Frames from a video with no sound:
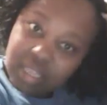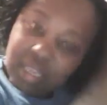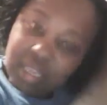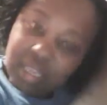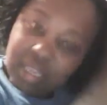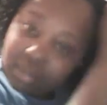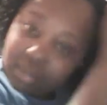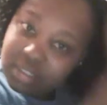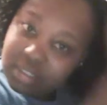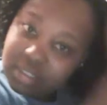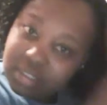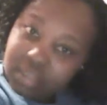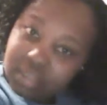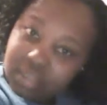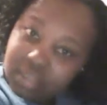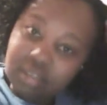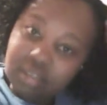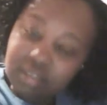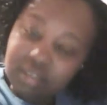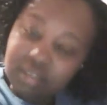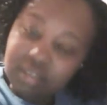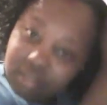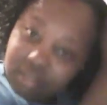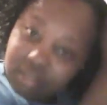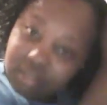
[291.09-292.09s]
And I'm just going
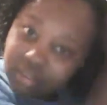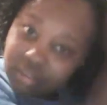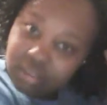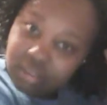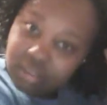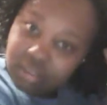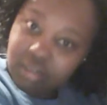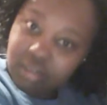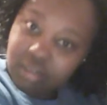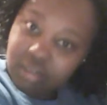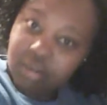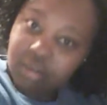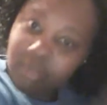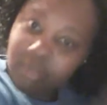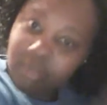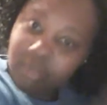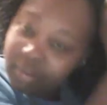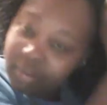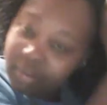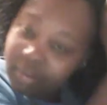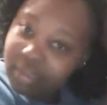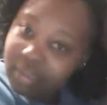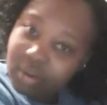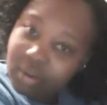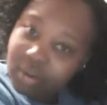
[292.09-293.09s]
to
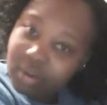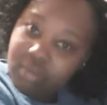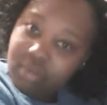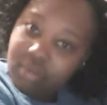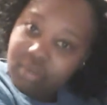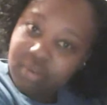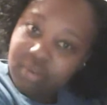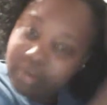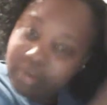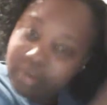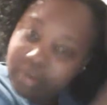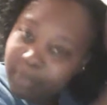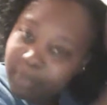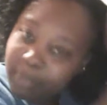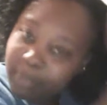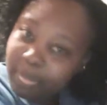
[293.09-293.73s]
work that over it.